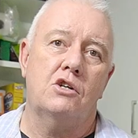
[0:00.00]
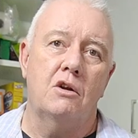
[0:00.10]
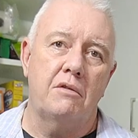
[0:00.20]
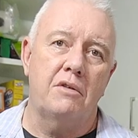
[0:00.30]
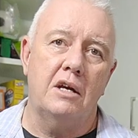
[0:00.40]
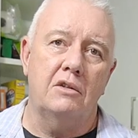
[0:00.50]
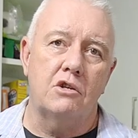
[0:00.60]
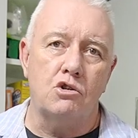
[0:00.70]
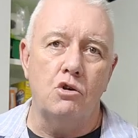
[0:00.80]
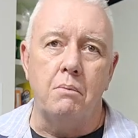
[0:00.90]
going to thicken the
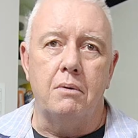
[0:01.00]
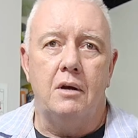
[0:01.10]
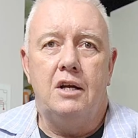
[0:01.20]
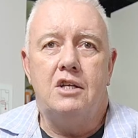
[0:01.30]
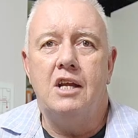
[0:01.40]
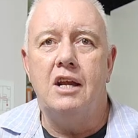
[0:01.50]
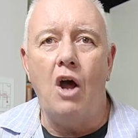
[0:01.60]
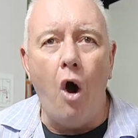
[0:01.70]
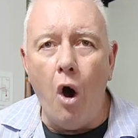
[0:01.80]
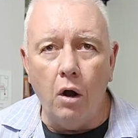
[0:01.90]
soup and it's in
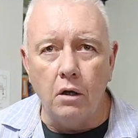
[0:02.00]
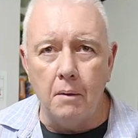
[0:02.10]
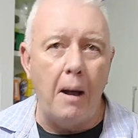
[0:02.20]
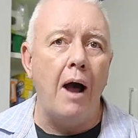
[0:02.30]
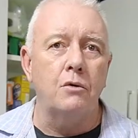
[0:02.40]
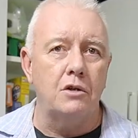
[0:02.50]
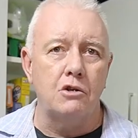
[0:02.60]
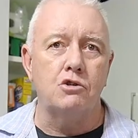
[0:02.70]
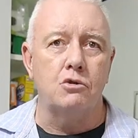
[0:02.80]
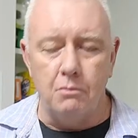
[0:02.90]
all the powdered
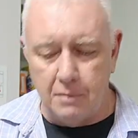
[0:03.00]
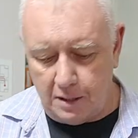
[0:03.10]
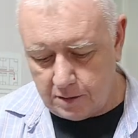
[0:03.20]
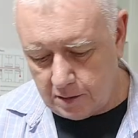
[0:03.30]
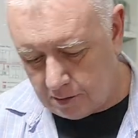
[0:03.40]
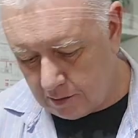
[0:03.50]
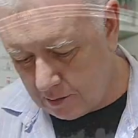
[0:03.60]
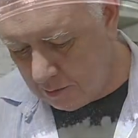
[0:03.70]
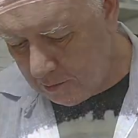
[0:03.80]
soup mixes